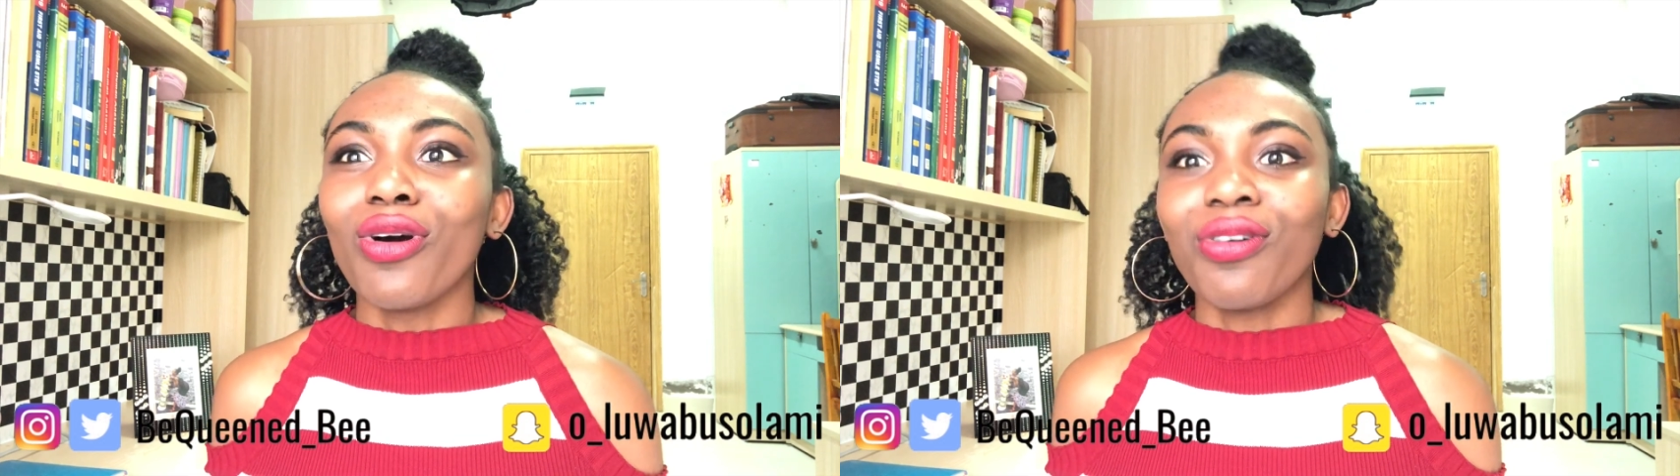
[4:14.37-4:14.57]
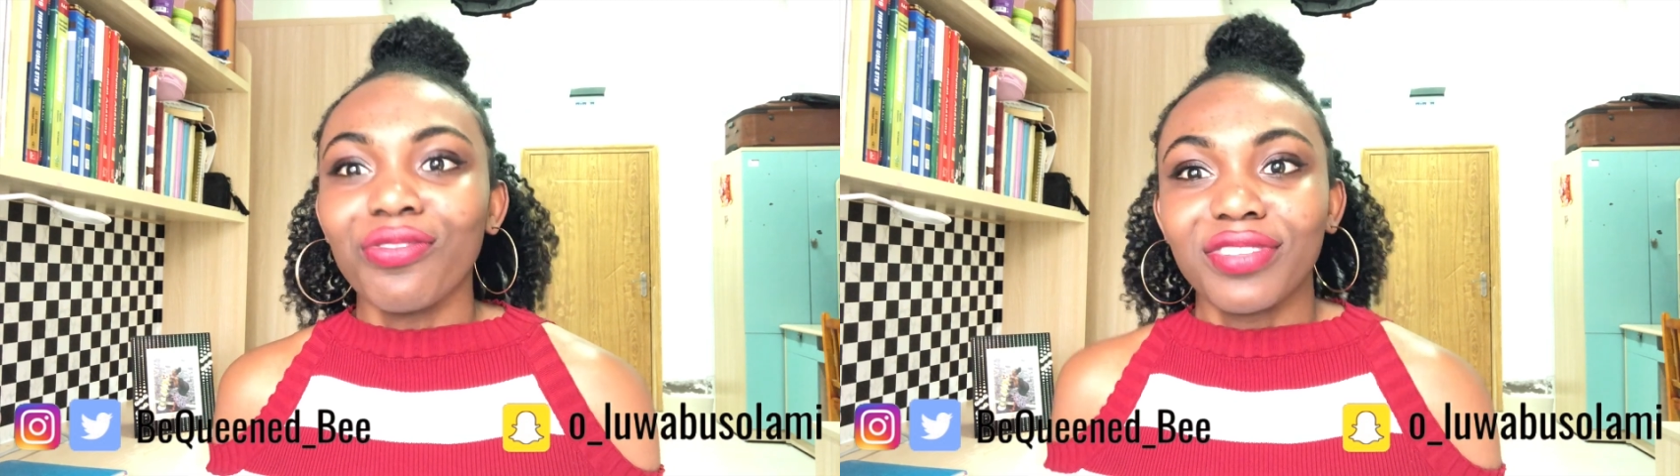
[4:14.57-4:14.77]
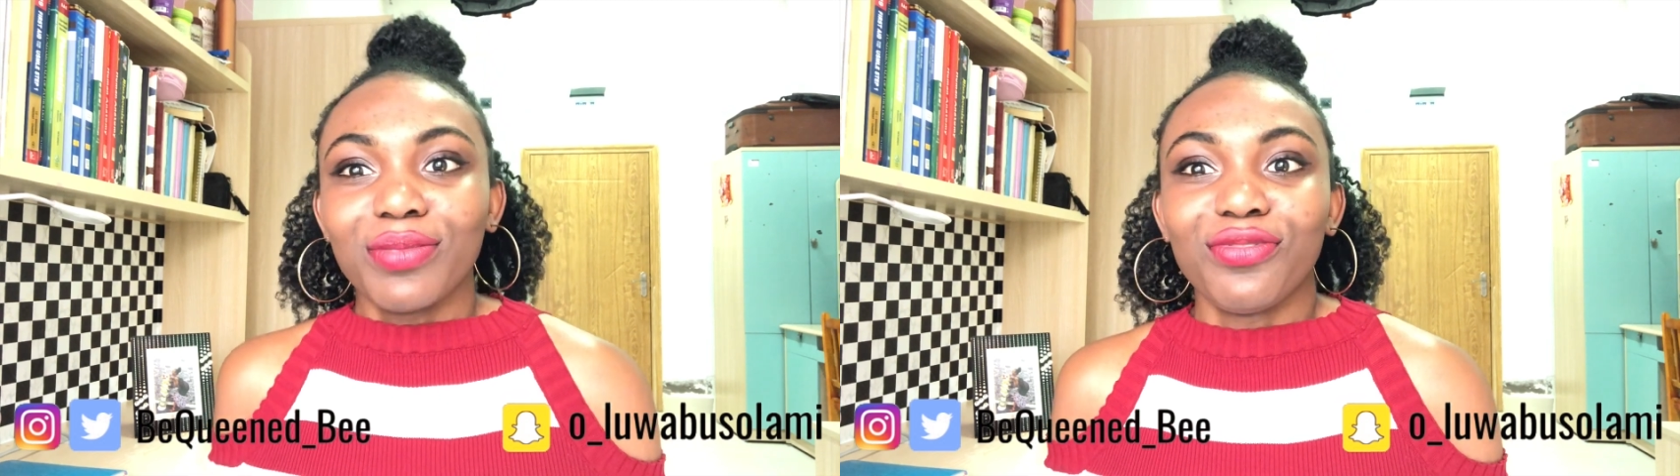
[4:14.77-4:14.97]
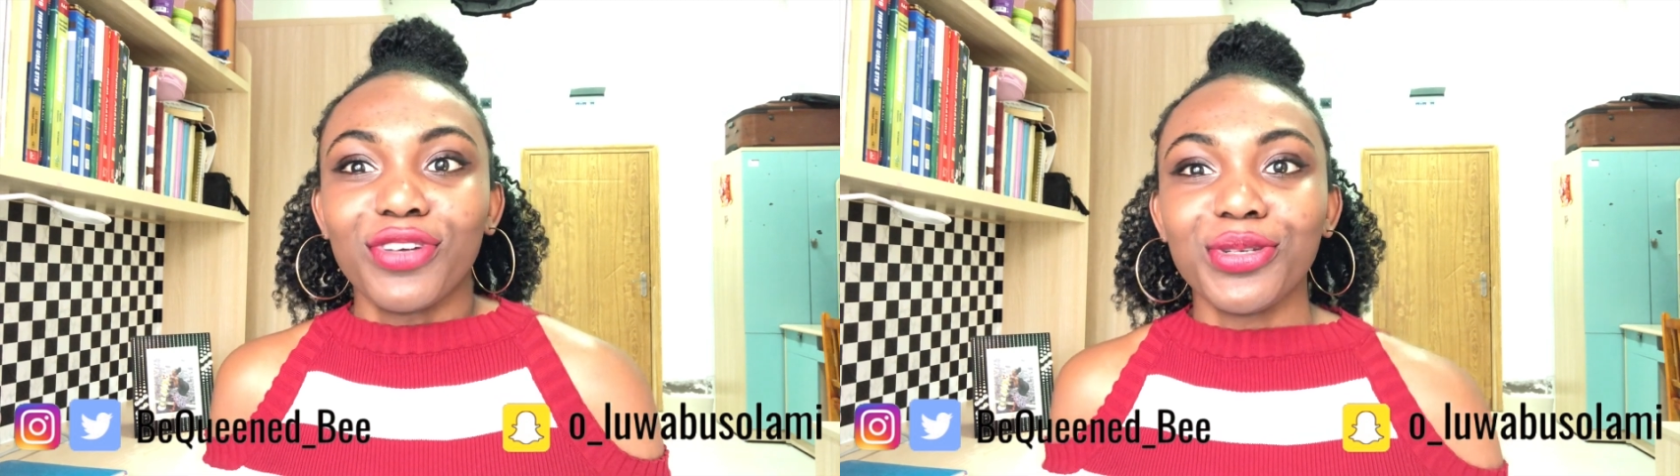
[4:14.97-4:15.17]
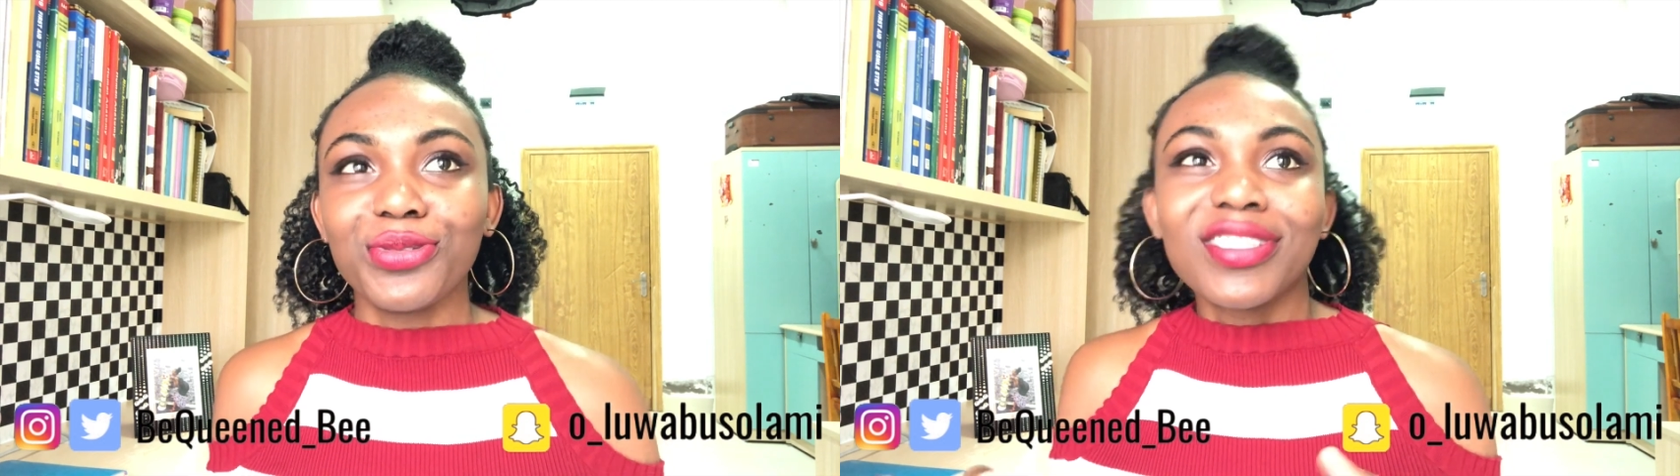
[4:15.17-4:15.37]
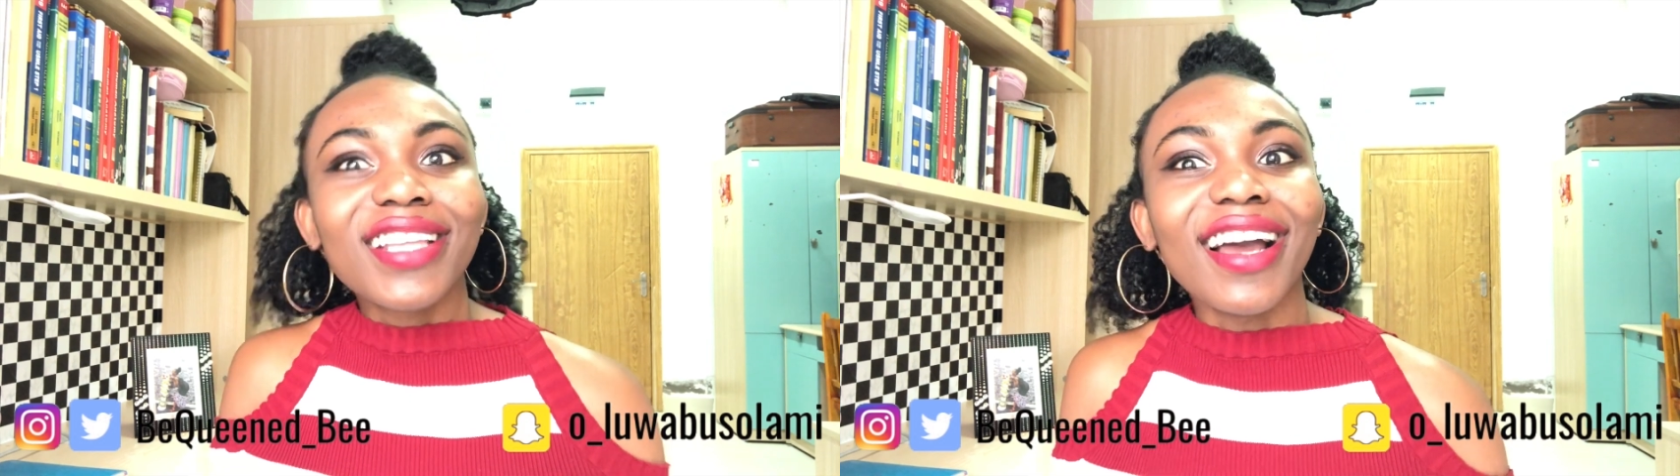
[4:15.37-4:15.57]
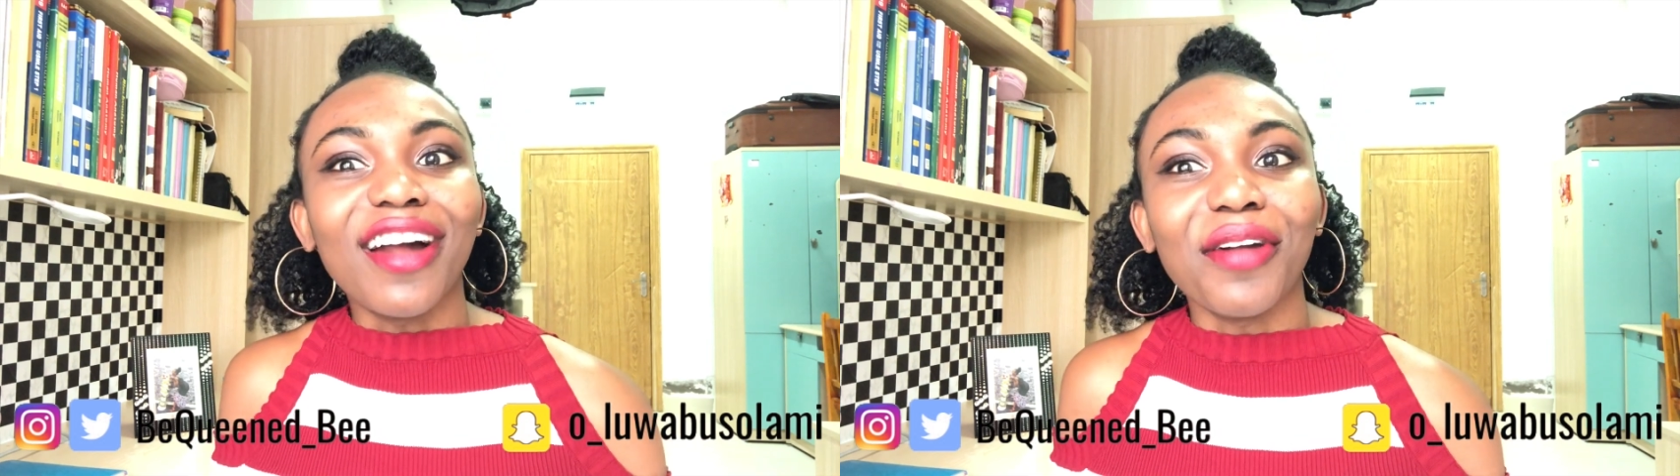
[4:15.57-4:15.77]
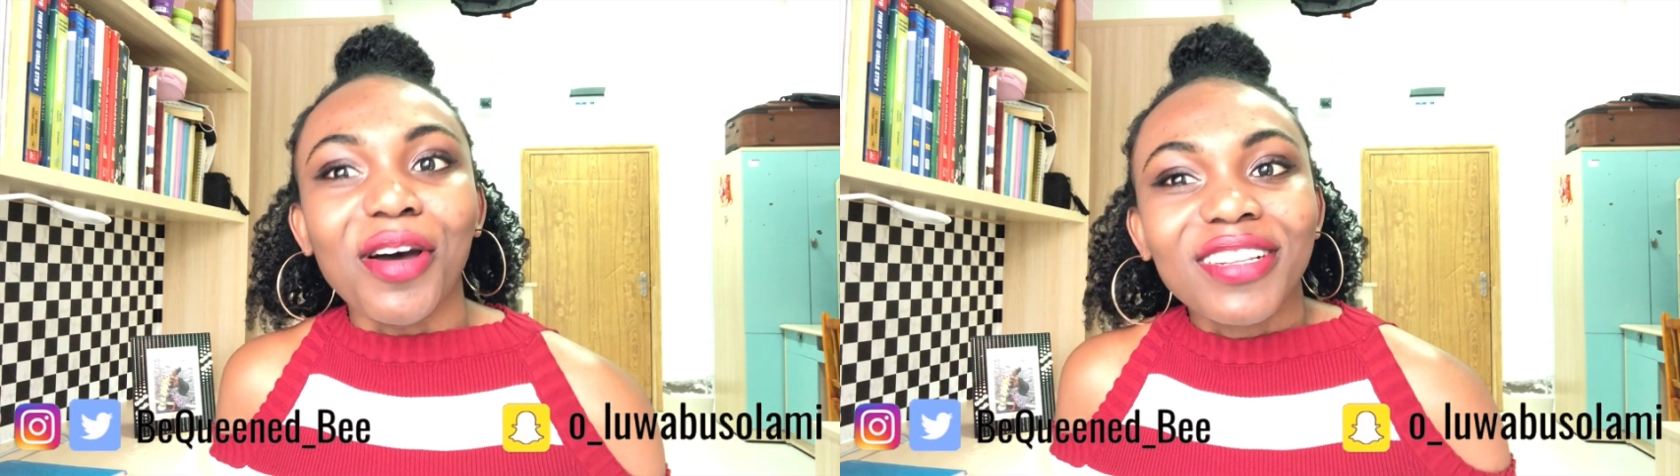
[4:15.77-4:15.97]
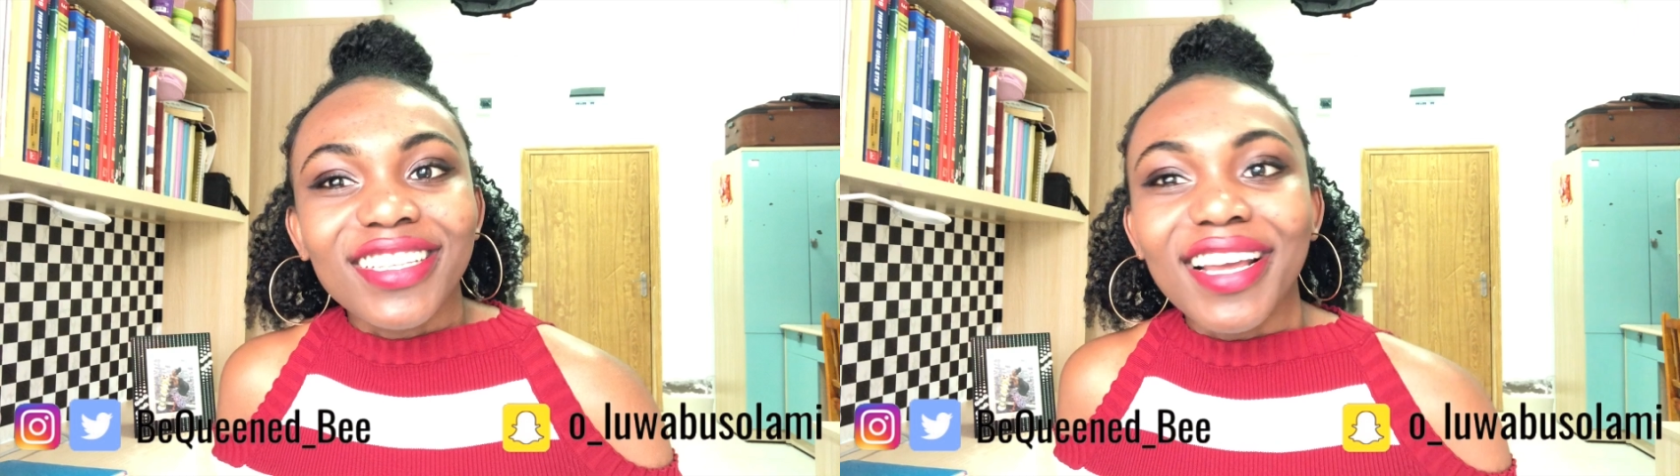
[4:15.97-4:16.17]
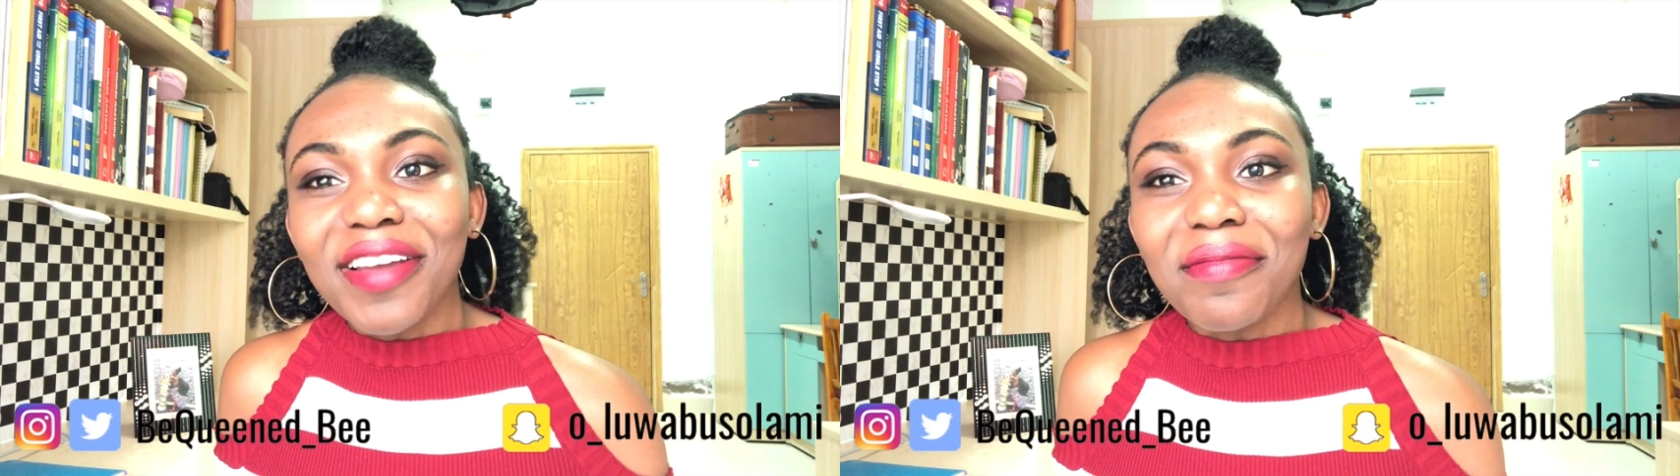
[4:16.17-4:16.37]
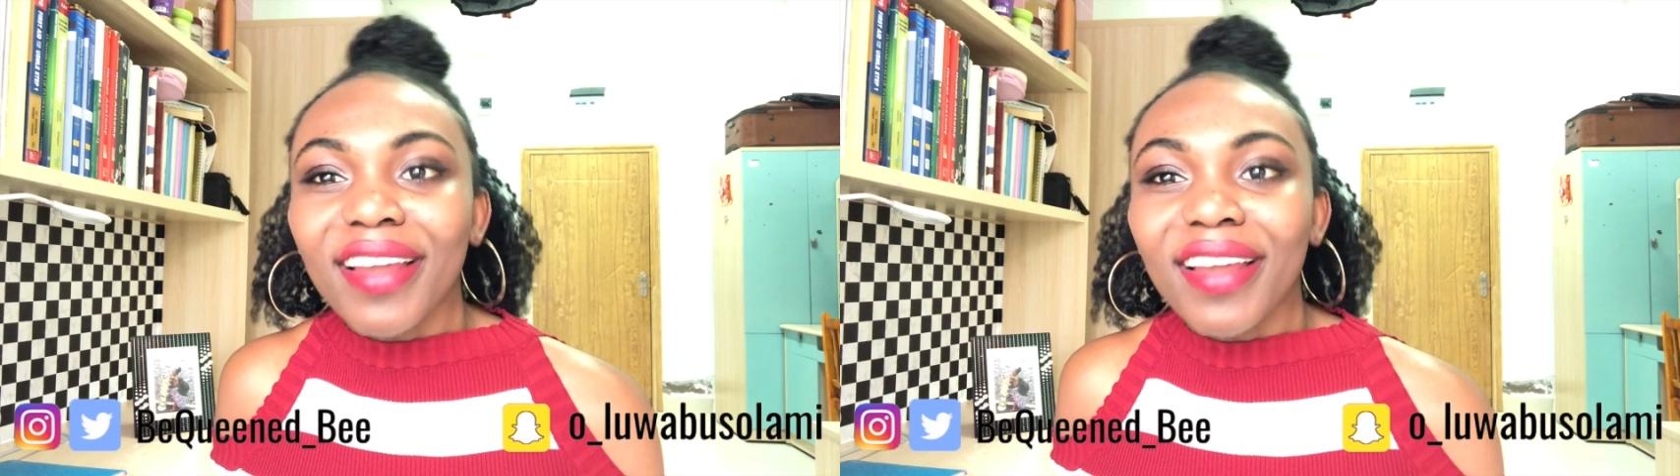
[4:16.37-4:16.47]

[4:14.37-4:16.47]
uncomfortable for you to stay around them.